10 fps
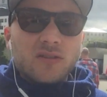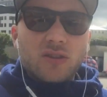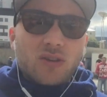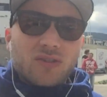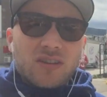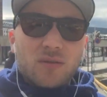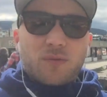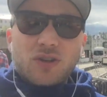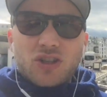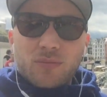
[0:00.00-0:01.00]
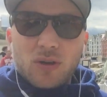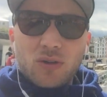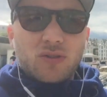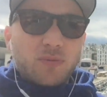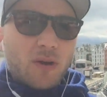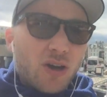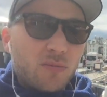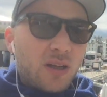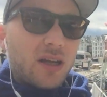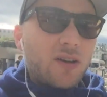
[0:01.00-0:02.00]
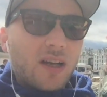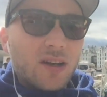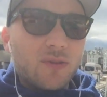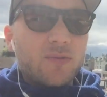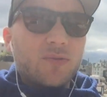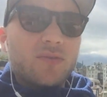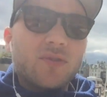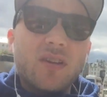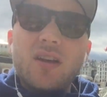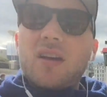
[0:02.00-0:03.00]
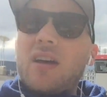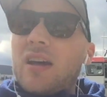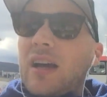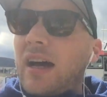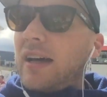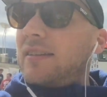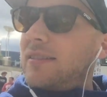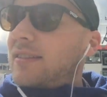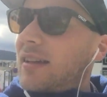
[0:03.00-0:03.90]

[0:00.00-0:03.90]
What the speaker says: So you can see some fishing boats behind me here now, and